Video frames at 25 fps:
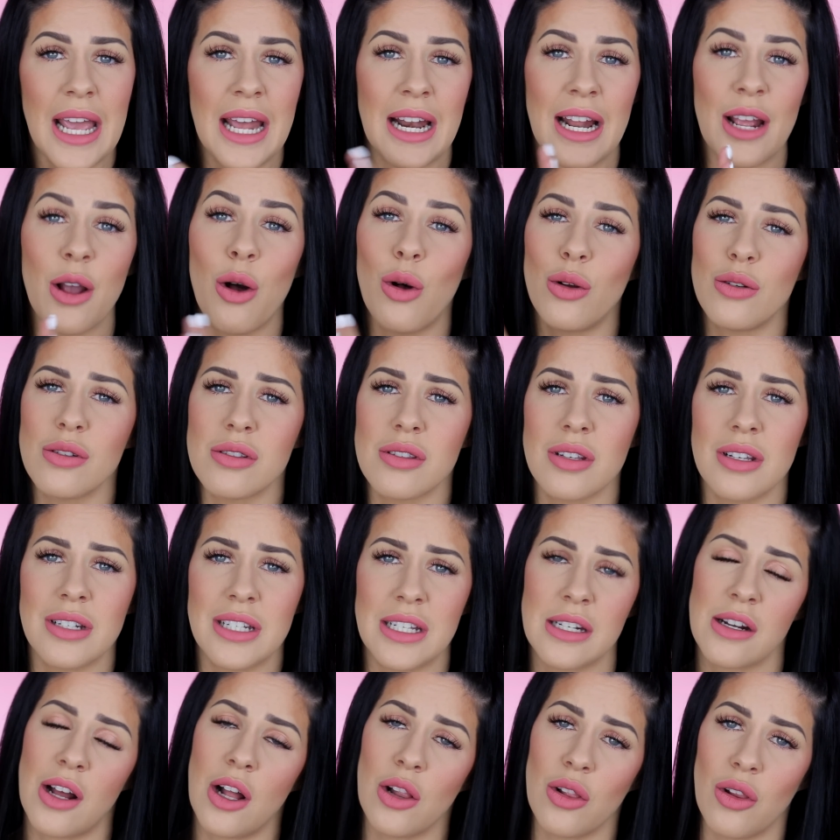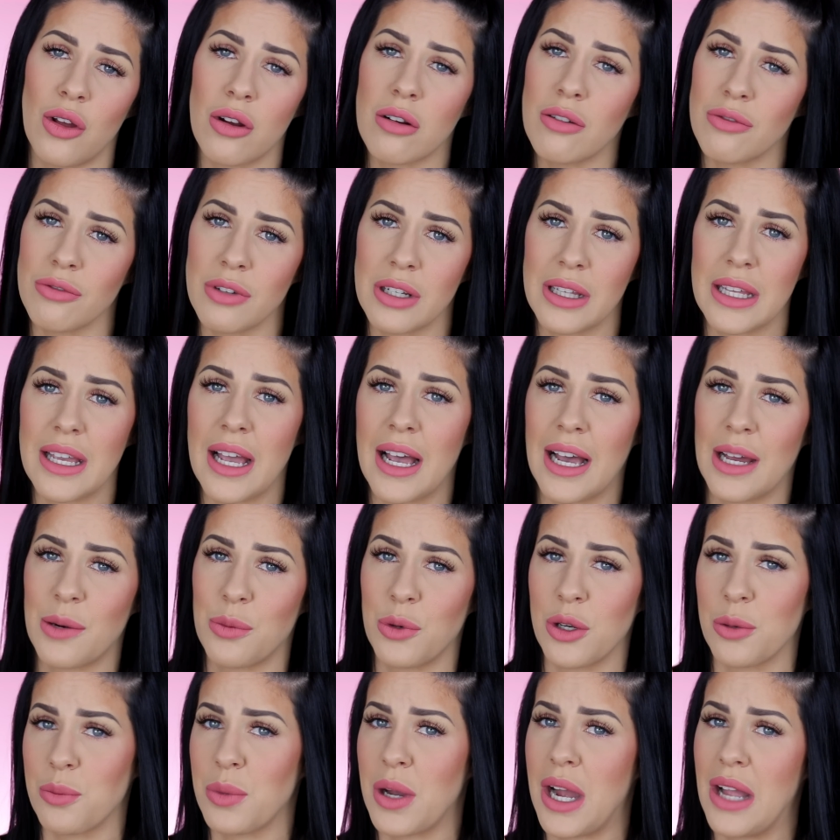And I also did a lot of really hard
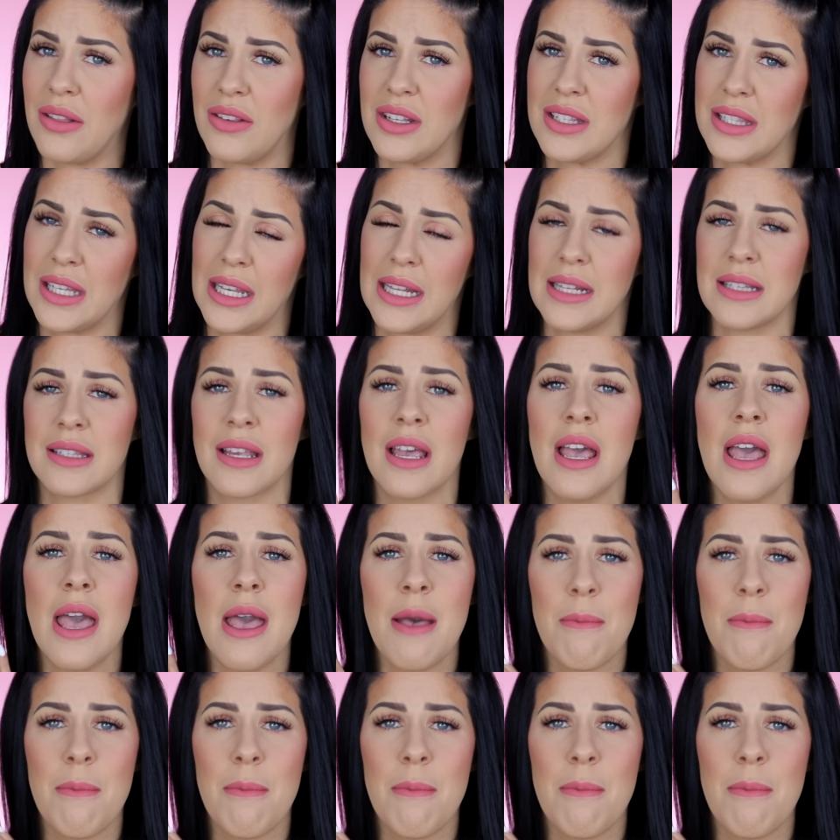work behind the scenes